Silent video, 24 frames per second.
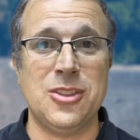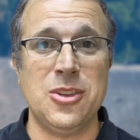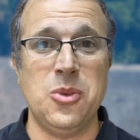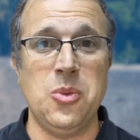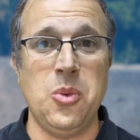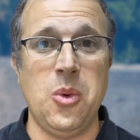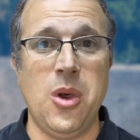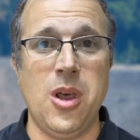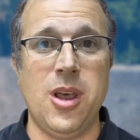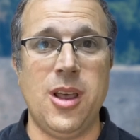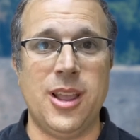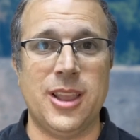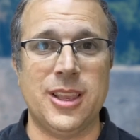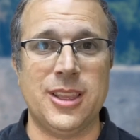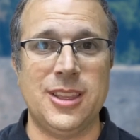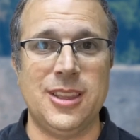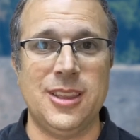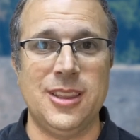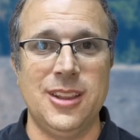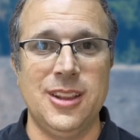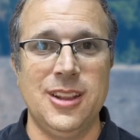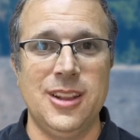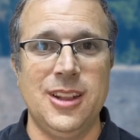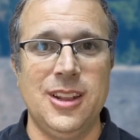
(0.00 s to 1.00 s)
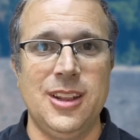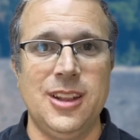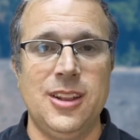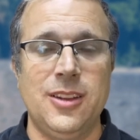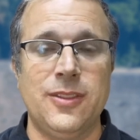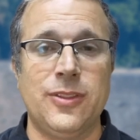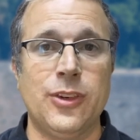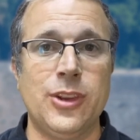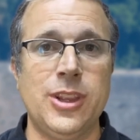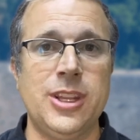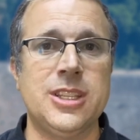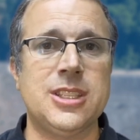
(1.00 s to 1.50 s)
the walk.
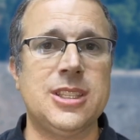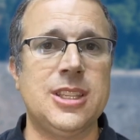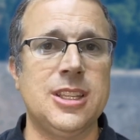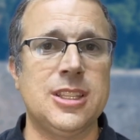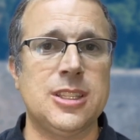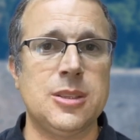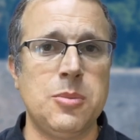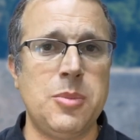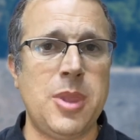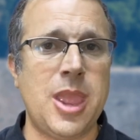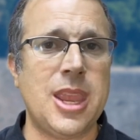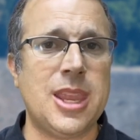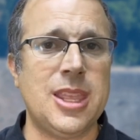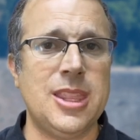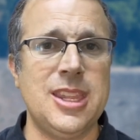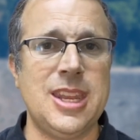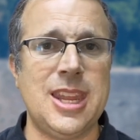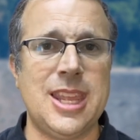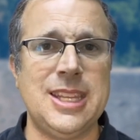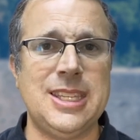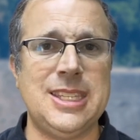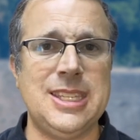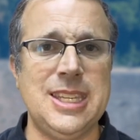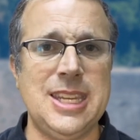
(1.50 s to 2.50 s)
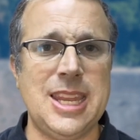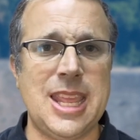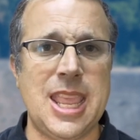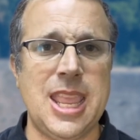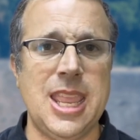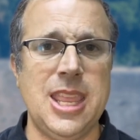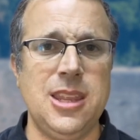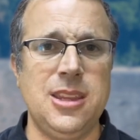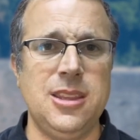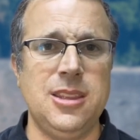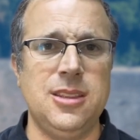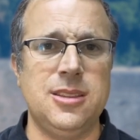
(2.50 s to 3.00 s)
For instance, back in the
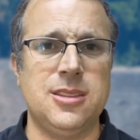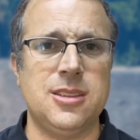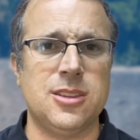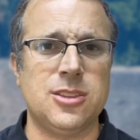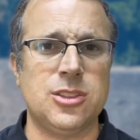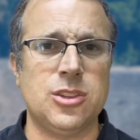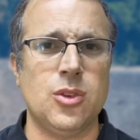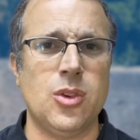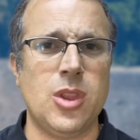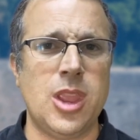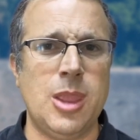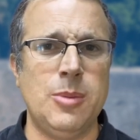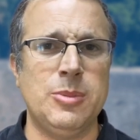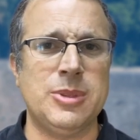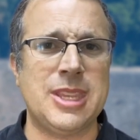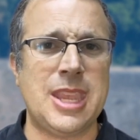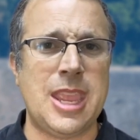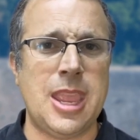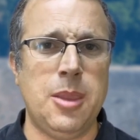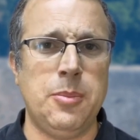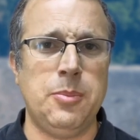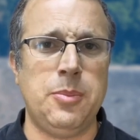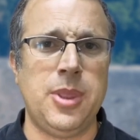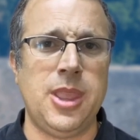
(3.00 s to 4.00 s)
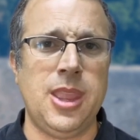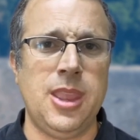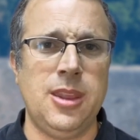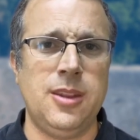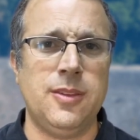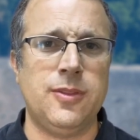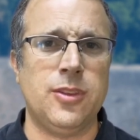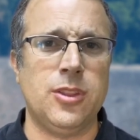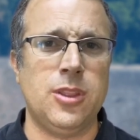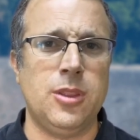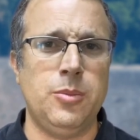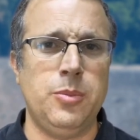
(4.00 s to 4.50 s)
1980s, Sir Ames
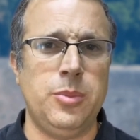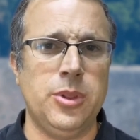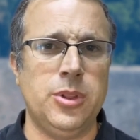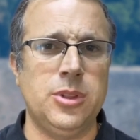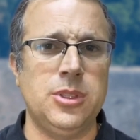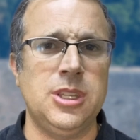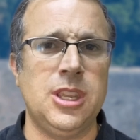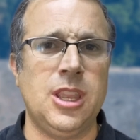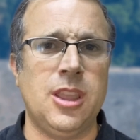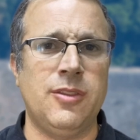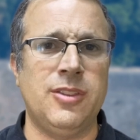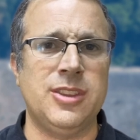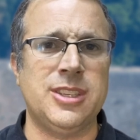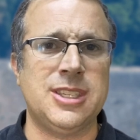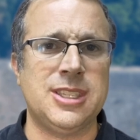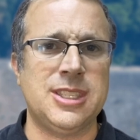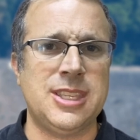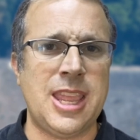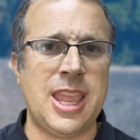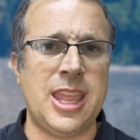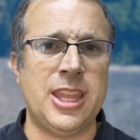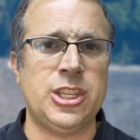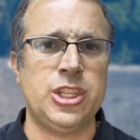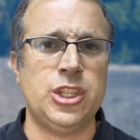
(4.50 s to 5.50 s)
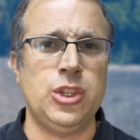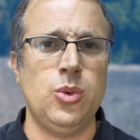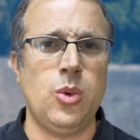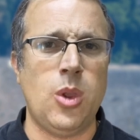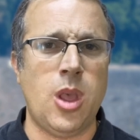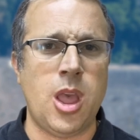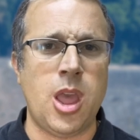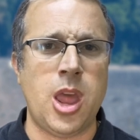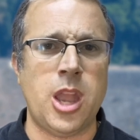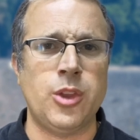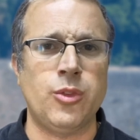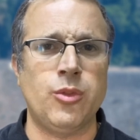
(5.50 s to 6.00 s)
campaigned for the building of a statue
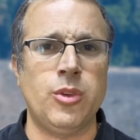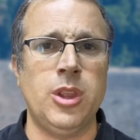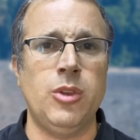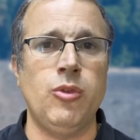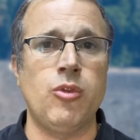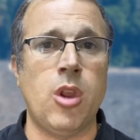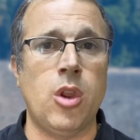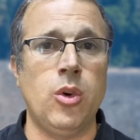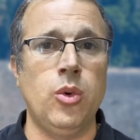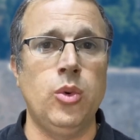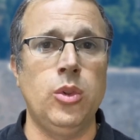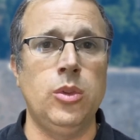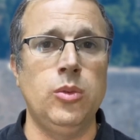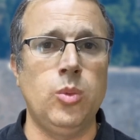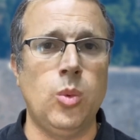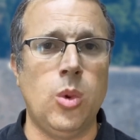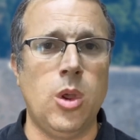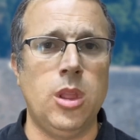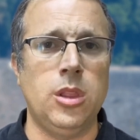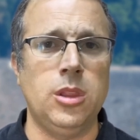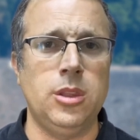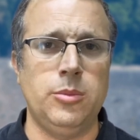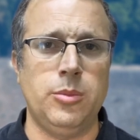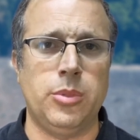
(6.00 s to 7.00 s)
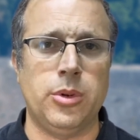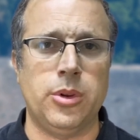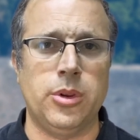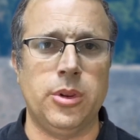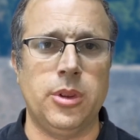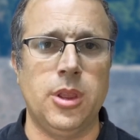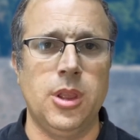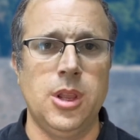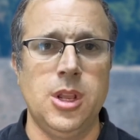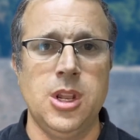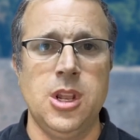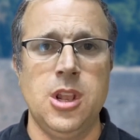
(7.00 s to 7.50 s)
honoring Raoul Wallenberg,